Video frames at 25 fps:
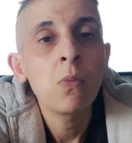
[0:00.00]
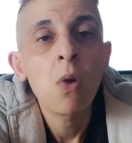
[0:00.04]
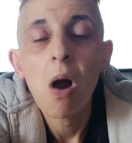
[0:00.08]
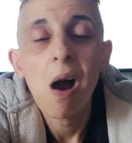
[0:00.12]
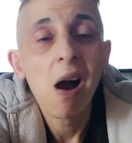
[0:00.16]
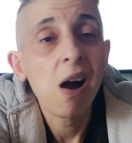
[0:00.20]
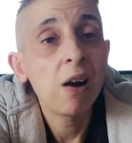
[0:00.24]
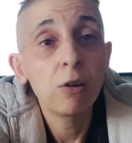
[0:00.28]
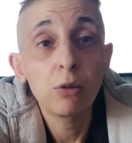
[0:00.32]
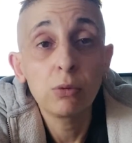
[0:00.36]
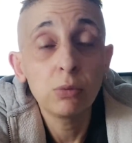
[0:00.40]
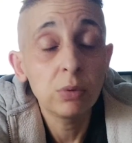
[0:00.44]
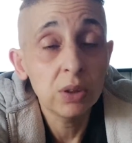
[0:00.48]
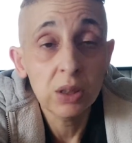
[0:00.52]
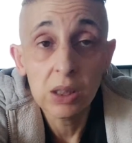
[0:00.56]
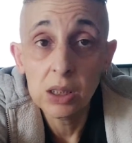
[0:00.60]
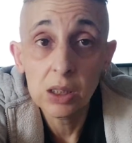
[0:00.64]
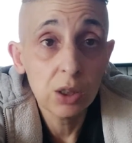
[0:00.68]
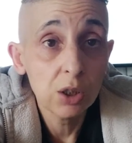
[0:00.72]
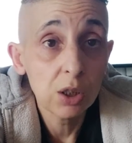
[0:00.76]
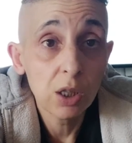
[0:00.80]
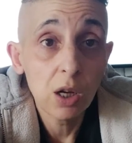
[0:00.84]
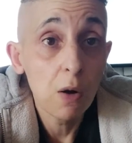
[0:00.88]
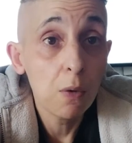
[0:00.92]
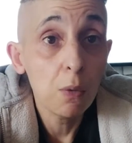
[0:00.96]
I don't need
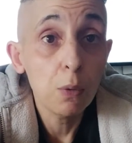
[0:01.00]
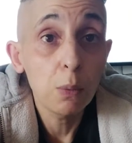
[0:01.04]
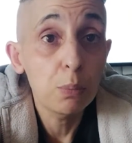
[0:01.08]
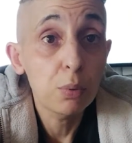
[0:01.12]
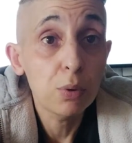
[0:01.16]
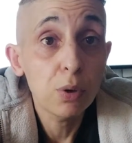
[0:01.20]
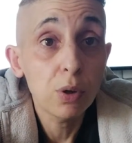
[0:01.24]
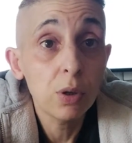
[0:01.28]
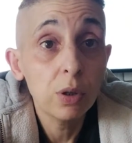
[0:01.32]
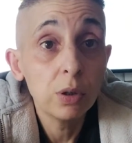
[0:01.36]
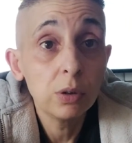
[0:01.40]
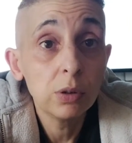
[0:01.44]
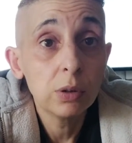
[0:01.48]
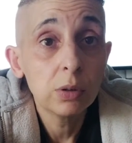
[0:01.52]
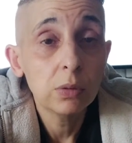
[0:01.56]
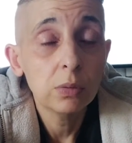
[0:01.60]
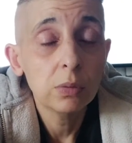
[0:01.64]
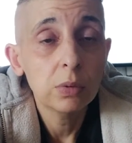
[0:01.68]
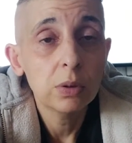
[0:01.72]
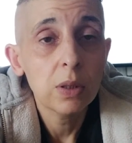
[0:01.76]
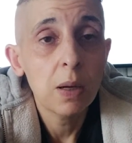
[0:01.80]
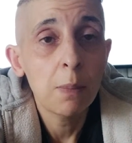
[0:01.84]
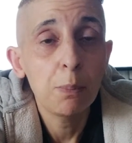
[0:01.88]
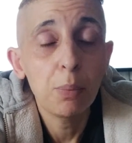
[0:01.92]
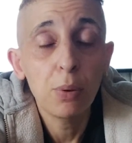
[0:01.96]
to go abroad
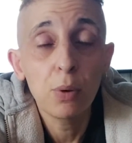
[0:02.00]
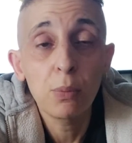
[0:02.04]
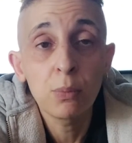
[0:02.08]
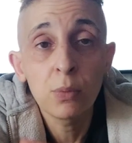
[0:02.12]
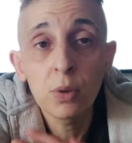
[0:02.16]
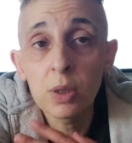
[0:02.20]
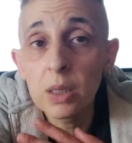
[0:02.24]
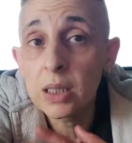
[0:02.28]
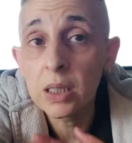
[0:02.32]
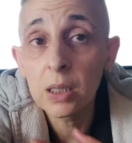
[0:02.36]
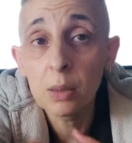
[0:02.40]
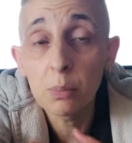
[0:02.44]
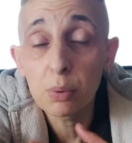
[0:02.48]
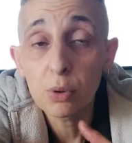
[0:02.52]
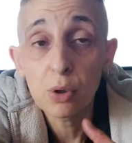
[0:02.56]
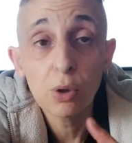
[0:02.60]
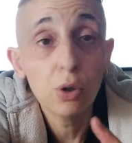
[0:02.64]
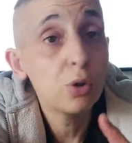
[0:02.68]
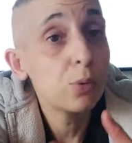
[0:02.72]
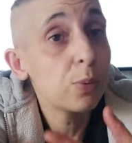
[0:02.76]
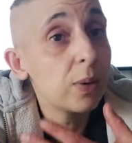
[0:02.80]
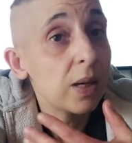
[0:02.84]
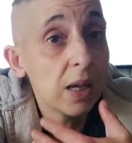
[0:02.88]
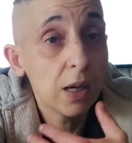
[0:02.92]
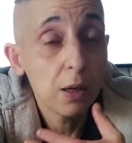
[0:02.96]
and put money in abroad
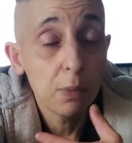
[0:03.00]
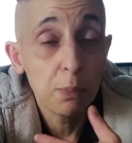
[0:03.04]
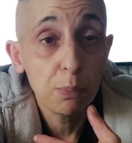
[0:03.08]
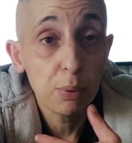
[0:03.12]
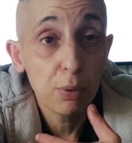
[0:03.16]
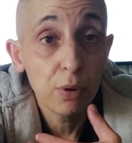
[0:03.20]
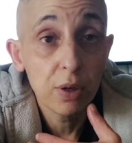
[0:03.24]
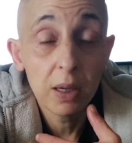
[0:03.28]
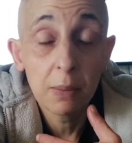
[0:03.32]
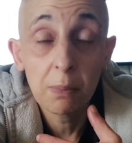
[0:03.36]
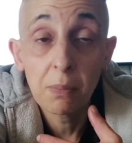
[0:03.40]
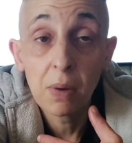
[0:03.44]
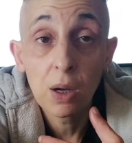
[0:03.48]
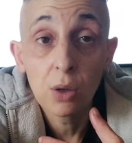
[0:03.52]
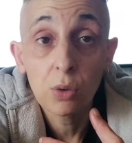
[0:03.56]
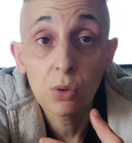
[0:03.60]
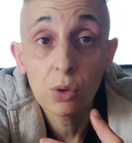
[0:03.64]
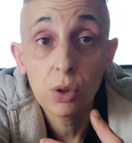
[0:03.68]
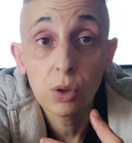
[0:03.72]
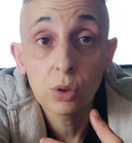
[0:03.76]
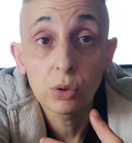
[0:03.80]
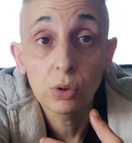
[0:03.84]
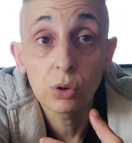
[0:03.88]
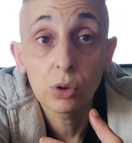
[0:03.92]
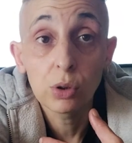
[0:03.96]
when I can put it in my own
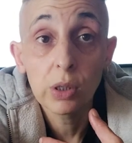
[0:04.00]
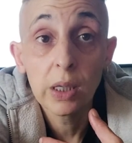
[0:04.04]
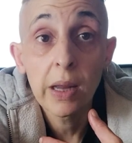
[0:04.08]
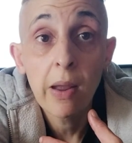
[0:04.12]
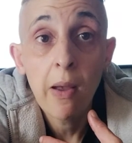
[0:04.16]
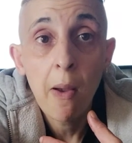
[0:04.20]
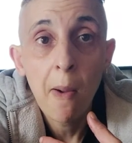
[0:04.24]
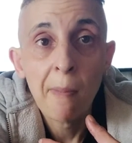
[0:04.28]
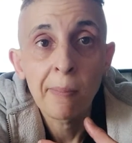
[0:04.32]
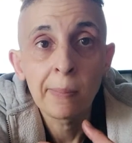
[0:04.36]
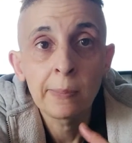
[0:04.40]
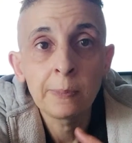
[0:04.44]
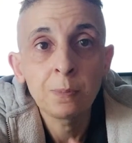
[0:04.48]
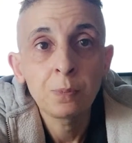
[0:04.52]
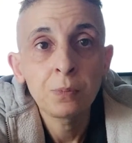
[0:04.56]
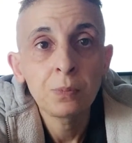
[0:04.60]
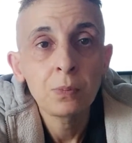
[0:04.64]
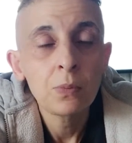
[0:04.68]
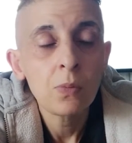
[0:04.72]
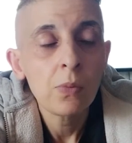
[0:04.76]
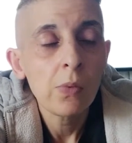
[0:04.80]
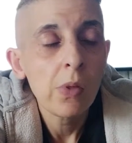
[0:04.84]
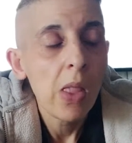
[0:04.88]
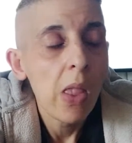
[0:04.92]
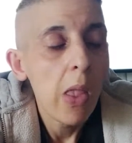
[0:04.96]
country.
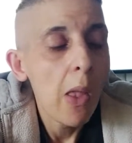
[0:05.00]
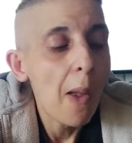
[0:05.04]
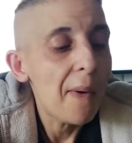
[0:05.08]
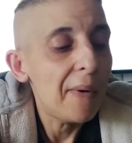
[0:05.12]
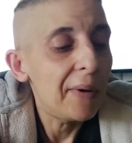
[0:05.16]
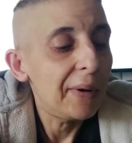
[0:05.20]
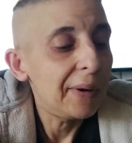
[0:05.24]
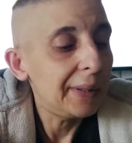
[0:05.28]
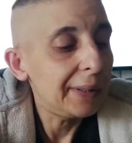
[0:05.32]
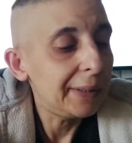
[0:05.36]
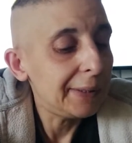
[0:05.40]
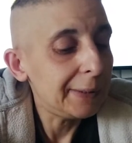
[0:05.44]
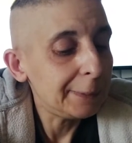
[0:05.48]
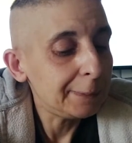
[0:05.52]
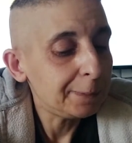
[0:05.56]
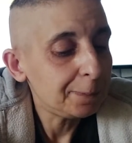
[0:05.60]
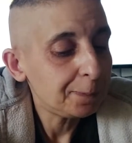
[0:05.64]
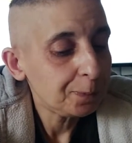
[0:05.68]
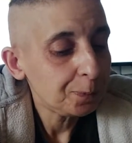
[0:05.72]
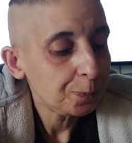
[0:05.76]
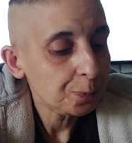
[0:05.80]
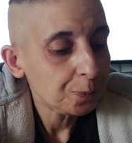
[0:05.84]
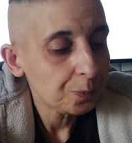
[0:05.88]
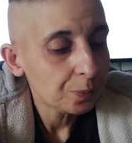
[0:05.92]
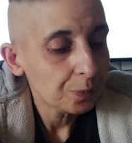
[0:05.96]
And
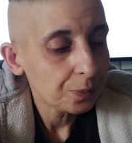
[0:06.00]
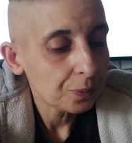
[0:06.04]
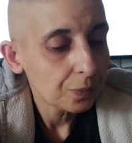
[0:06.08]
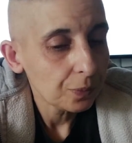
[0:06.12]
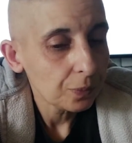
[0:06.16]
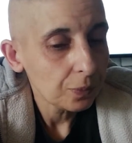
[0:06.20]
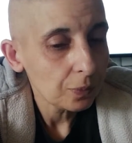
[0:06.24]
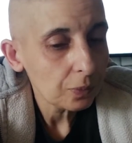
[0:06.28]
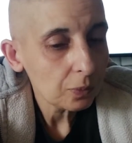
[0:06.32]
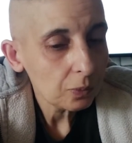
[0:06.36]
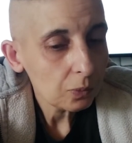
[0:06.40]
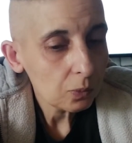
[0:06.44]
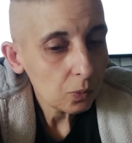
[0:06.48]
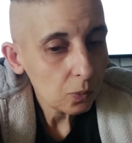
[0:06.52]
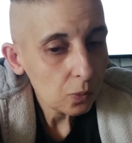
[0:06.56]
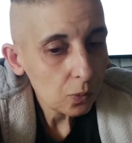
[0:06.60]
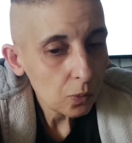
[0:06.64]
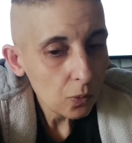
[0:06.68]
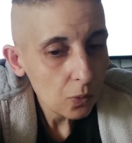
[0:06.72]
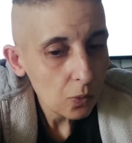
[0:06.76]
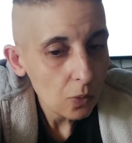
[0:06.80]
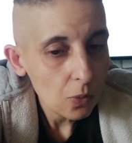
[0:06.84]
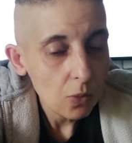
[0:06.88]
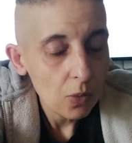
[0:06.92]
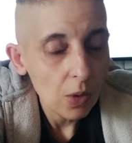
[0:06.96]

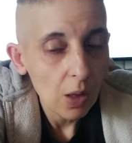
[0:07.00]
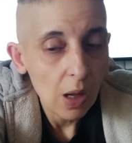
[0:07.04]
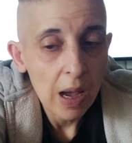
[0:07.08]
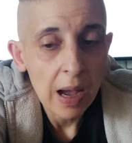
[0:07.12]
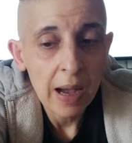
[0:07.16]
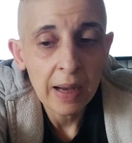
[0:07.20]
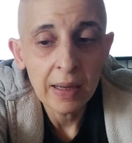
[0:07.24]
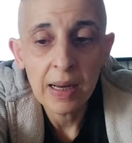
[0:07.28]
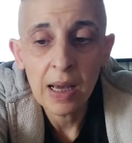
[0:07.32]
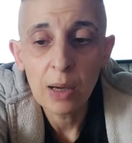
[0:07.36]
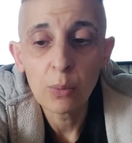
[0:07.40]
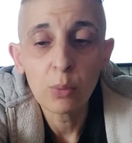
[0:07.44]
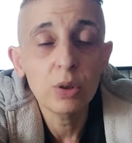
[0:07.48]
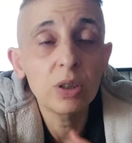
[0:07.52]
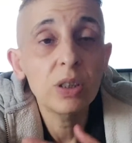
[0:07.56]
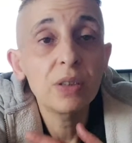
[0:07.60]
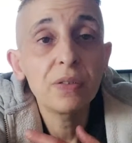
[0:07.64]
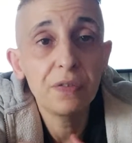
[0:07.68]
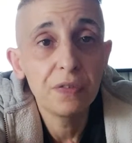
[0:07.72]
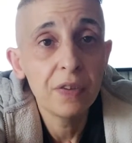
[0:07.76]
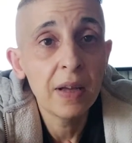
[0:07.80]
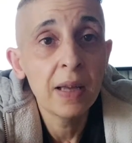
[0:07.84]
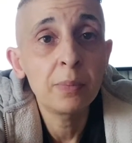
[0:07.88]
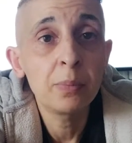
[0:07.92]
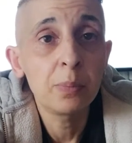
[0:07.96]
I would
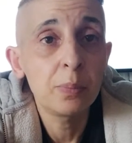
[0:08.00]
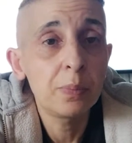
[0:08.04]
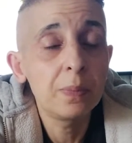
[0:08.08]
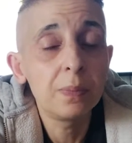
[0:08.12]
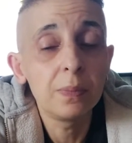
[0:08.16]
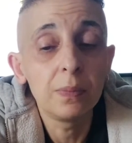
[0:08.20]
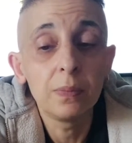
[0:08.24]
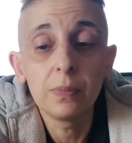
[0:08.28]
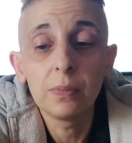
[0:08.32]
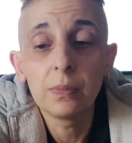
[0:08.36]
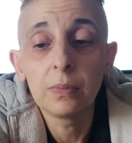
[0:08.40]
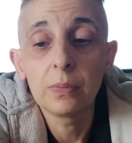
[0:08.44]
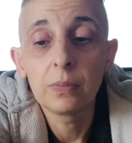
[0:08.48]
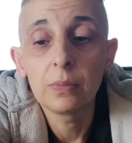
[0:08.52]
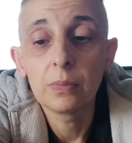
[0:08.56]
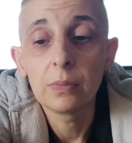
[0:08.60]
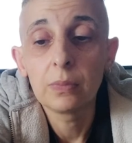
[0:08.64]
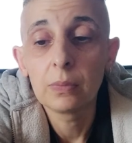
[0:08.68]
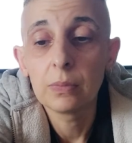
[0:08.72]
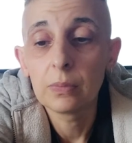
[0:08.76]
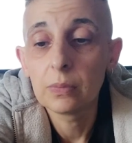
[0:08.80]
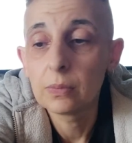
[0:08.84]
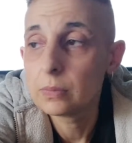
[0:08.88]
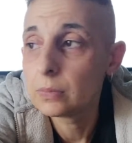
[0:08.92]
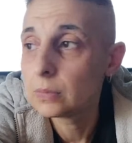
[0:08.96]
defend
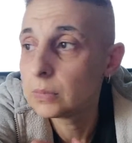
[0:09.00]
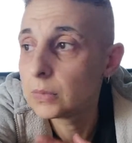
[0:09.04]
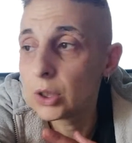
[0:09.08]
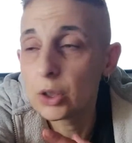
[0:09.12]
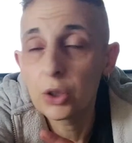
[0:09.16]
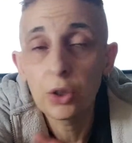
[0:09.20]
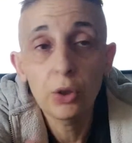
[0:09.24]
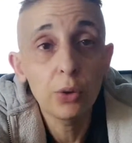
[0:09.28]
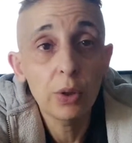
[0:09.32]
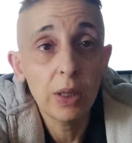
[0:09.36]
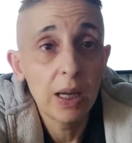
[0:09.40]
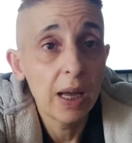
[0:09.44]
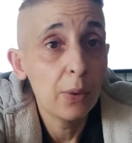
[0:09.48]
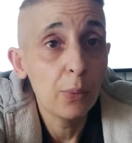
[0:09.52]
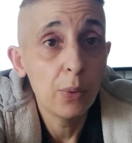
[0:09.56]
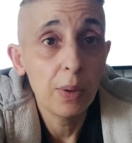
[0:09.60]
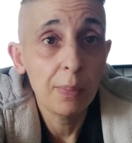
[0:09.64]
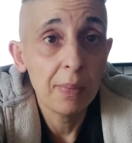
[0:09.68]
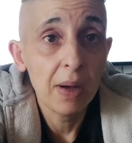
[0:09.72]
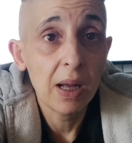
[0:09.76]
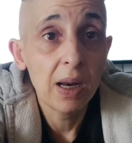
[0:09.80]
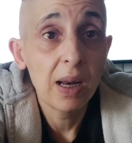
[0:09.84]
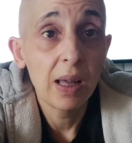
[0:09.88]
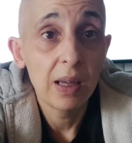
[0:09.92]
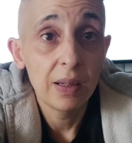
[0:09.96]
the UK with
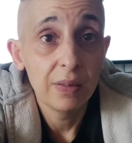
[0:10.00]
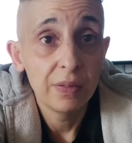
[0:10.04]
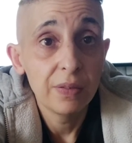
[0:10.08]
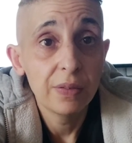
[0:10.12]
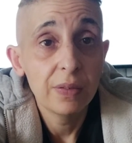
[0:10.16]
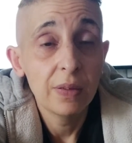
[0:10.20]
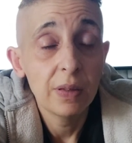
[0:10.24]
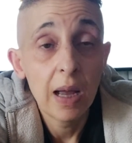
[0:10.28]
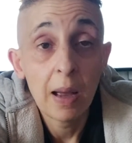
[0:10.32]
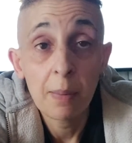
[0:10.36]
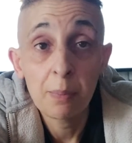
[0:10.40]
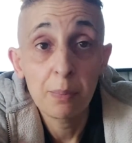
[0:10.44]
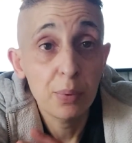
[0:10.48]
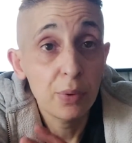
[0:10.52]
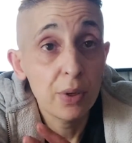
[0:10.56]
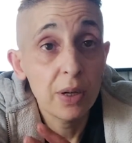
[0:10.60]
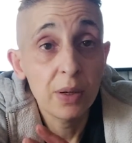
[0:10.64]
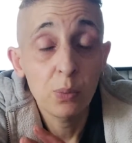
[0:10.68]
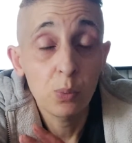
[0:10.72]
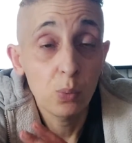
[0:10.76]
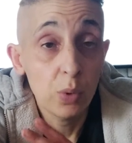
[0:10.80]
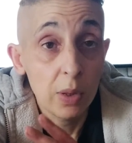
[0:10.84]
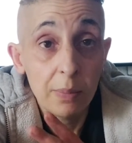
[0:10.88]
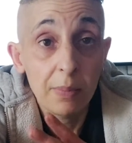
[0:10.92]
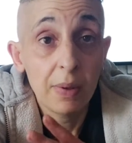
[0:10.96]
my life and Britain
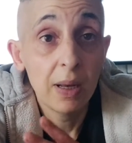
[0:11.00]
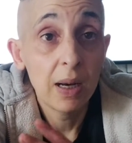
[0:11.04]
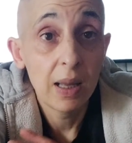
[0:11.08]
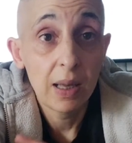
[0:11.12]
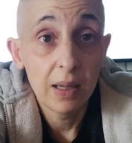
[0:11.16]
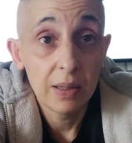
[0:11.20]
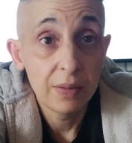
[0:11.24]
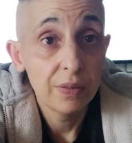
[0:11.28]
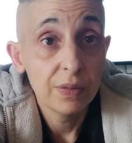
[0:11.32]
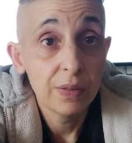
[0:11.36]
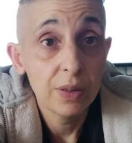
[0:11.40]
with my life.